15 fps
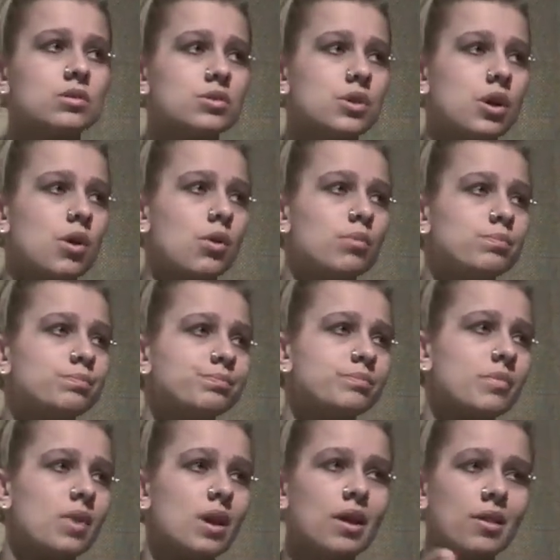So,
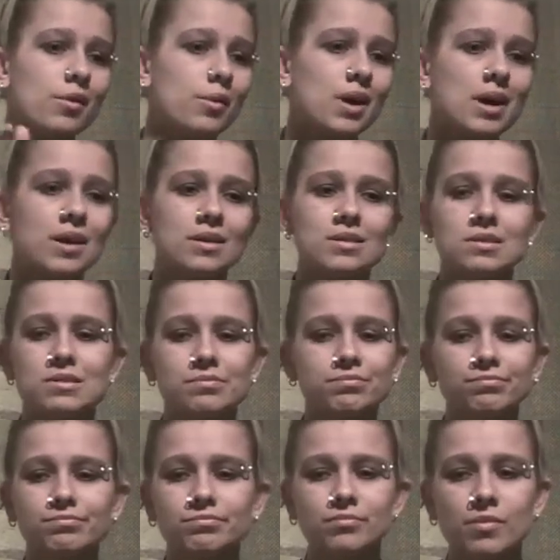otherwise,
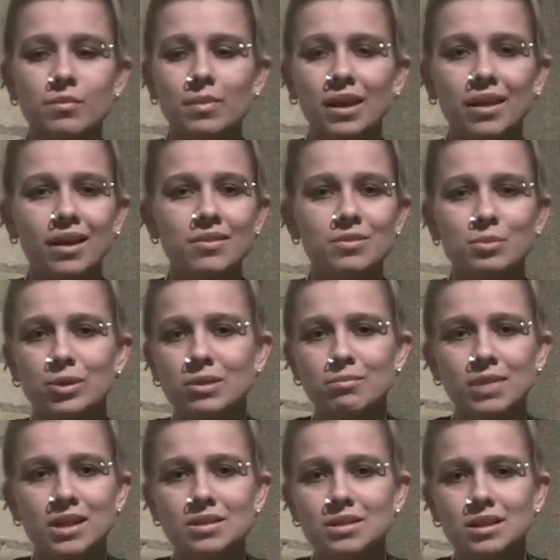my life's pretty
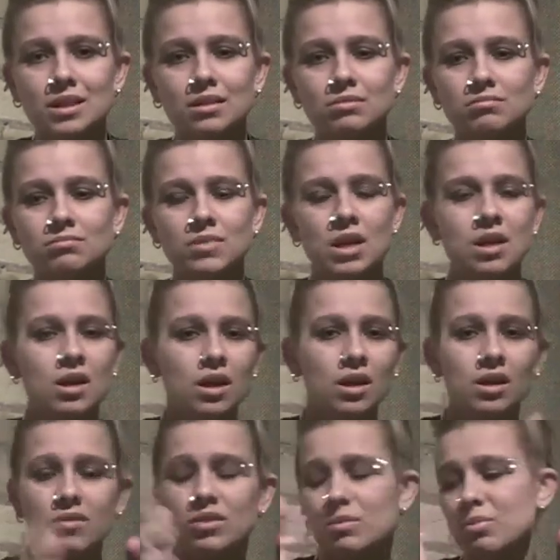messy.
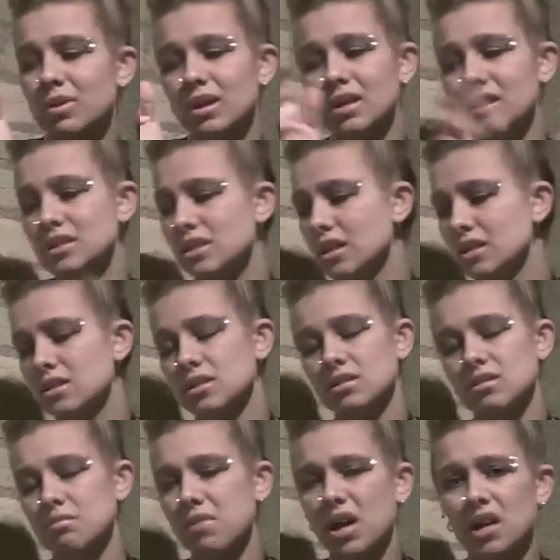I live in a place
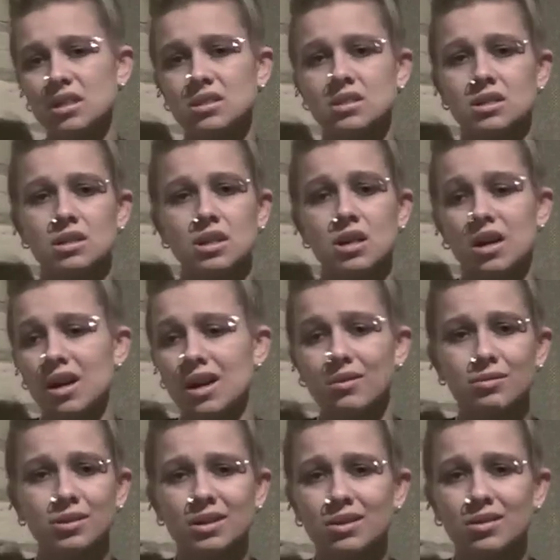that's a mess, and I
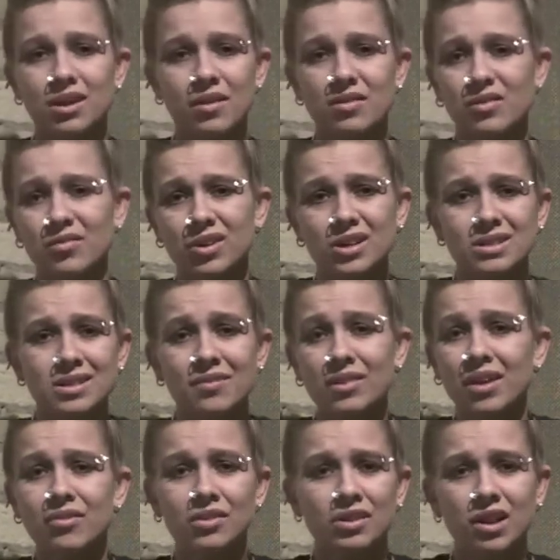really don't have any friends. I've
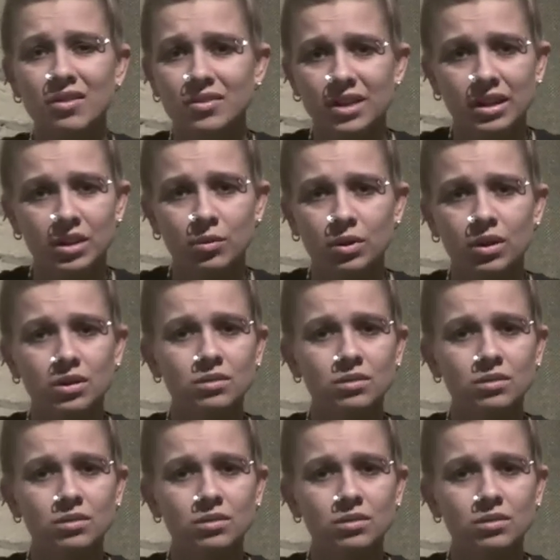never loved anyone.